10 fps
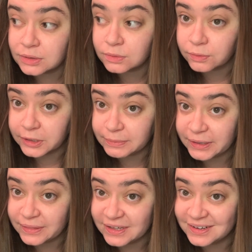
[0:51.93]
worried
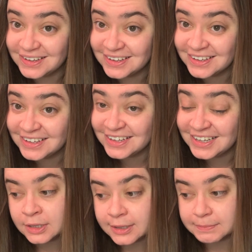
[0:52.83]
about that.
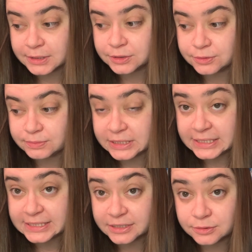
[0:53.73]
I'm gonna do my
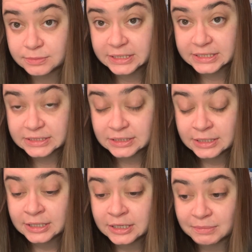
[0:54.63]
easy at home test,
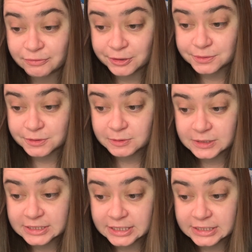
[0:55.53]
my first
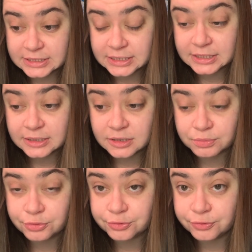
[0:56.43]
response test, the
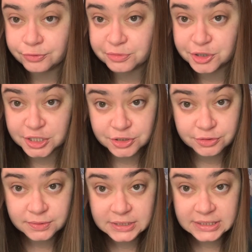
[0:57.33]

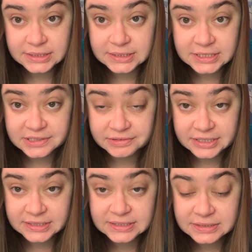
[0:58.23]
progesterone test to see if
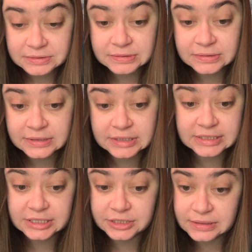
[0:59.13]
that still
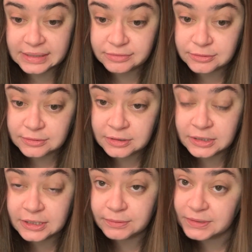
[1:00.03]
is at a good level.
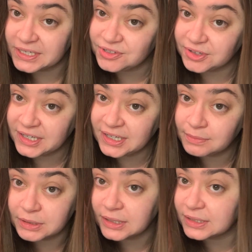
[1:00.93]
It was yesterday,
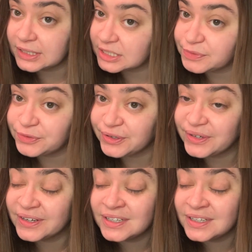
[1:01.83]
but not the days before.